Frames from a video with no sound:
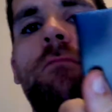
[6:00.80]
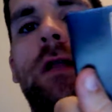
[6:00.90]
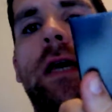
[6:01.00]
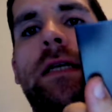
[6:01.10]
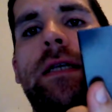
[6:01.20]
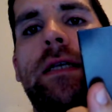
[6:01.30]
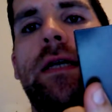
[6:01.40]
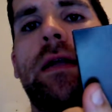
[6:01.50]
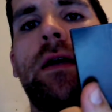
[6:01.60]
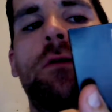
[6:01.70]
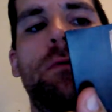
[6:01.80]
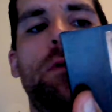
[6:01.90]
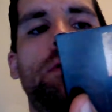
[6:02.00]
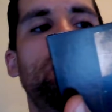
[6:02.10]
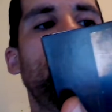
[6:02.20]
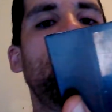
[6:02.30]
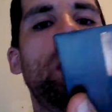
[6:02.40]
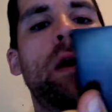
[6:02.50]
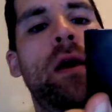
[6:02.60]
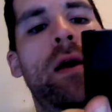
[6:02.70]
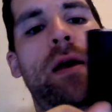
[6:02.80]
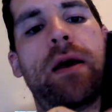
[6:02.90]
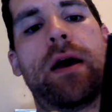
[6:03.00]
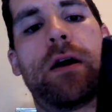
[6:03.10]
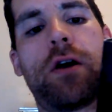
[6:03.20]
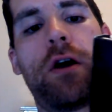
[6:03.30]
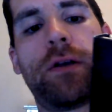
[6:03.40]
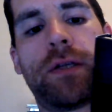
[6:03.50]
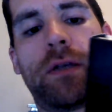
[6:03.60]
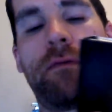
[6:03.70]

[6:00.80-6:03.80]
release of Sun Kill Moon, Ghosts